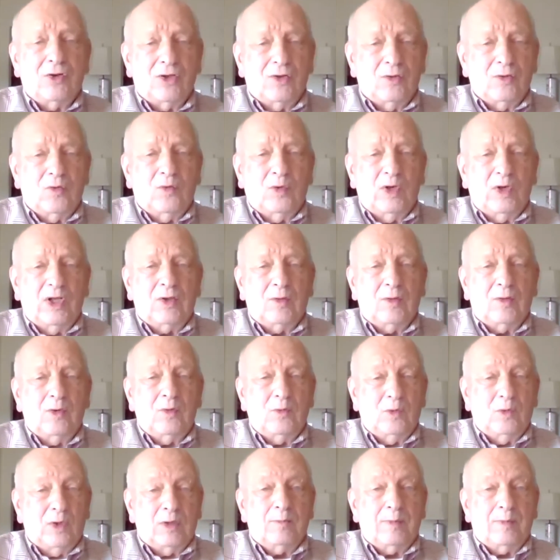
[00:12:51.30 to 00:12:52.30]

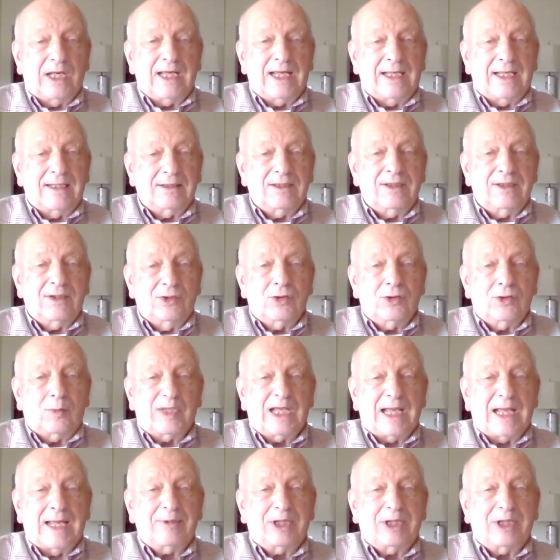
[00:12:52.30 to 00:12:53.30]
you'll
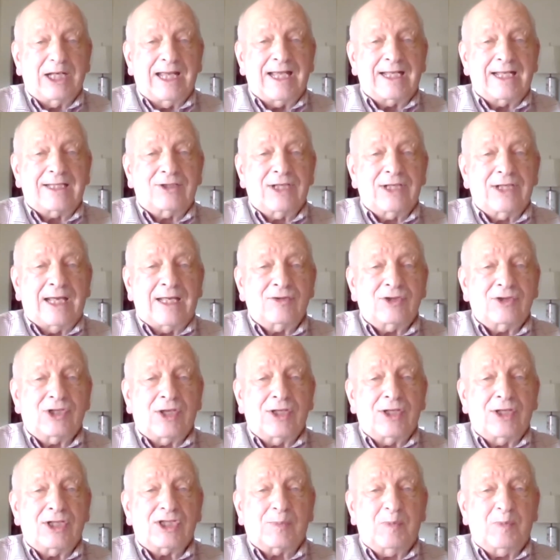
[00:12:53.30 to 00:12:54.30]
be able to get down to
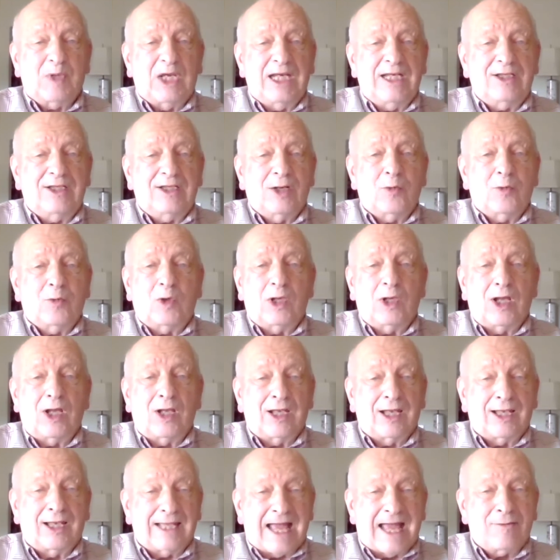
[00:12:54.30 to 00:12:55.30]
the speed that will
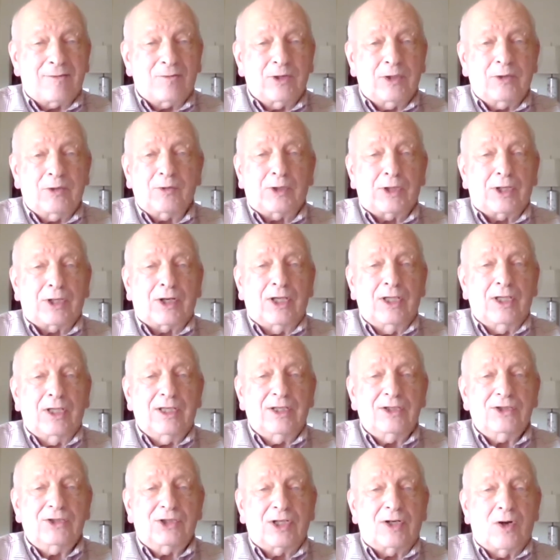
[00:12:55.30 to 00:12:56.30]
allow you
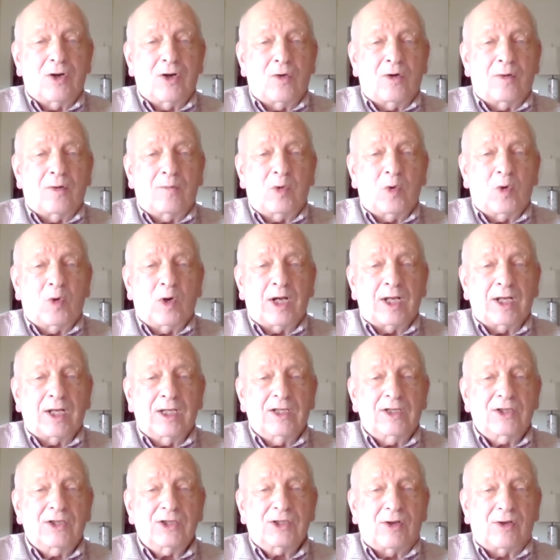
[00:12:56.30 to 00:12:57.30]
to go aboard.
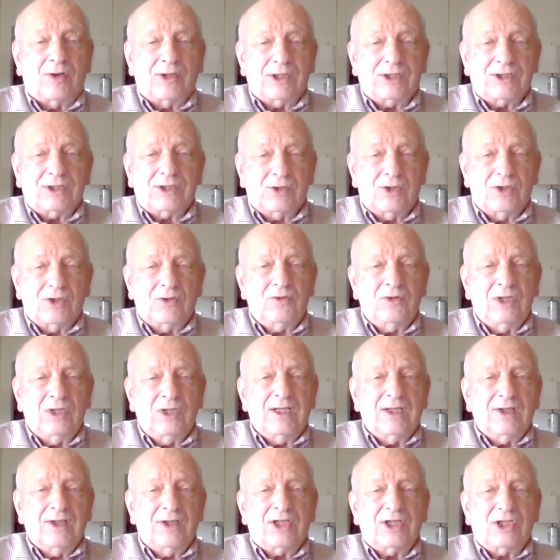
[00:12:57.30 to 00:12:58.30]
So
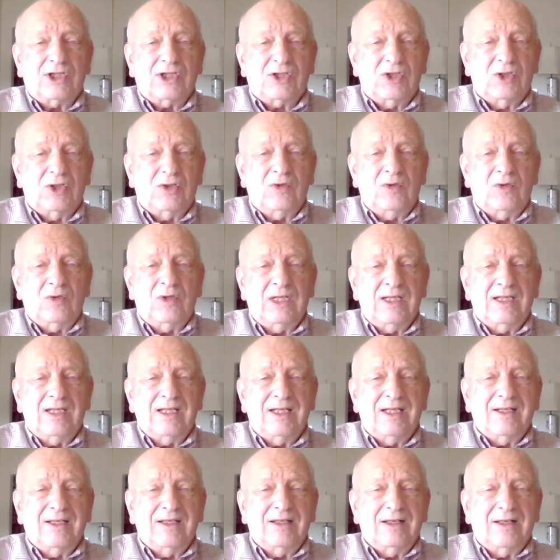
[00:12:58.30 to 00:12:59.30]
there's two
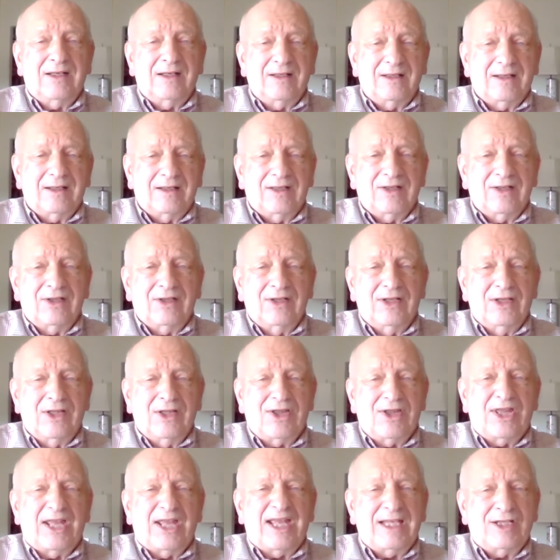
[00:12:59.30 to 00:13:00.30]

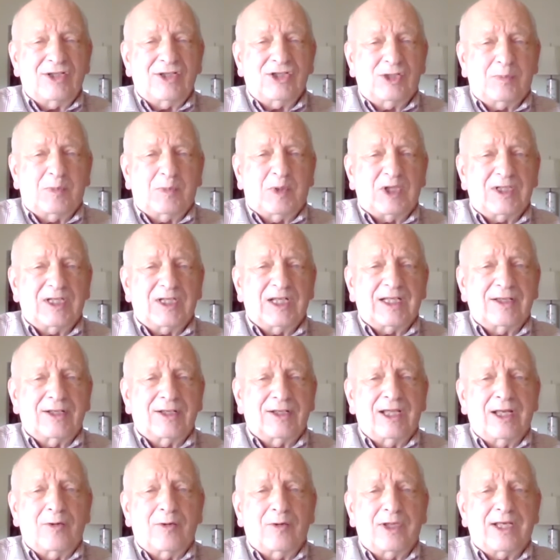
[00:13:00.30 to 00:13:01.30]
things,
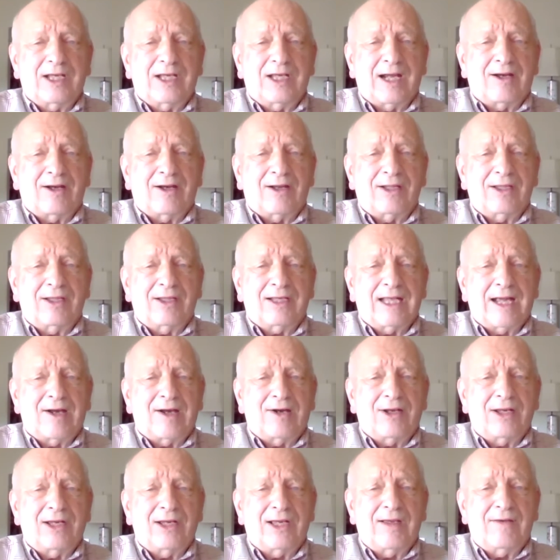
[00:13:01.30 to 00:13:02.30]
particularly with
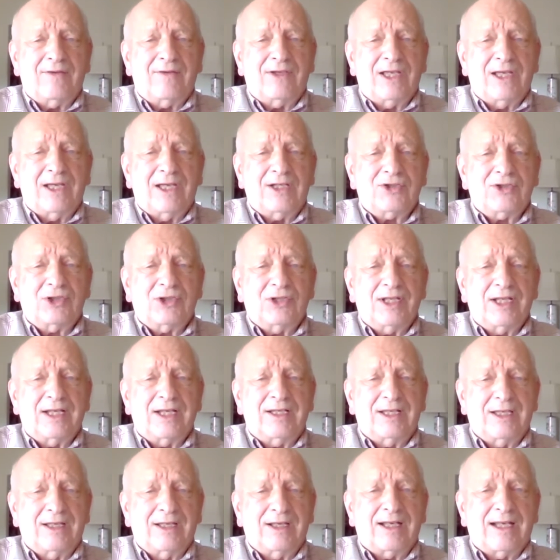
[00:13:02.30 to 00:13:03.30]
carrier aviation,
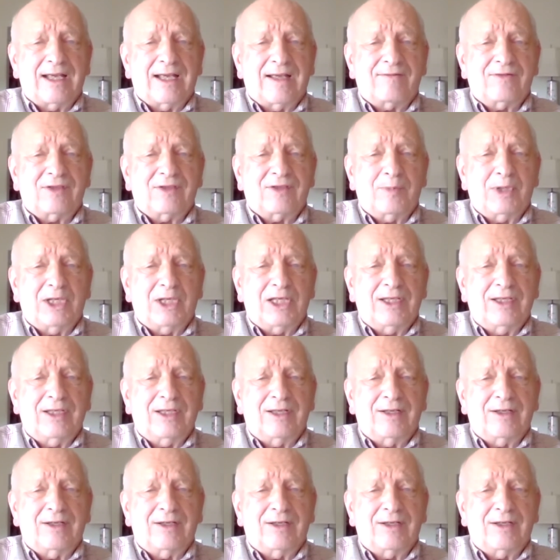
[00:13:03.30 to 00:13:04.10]
that have to be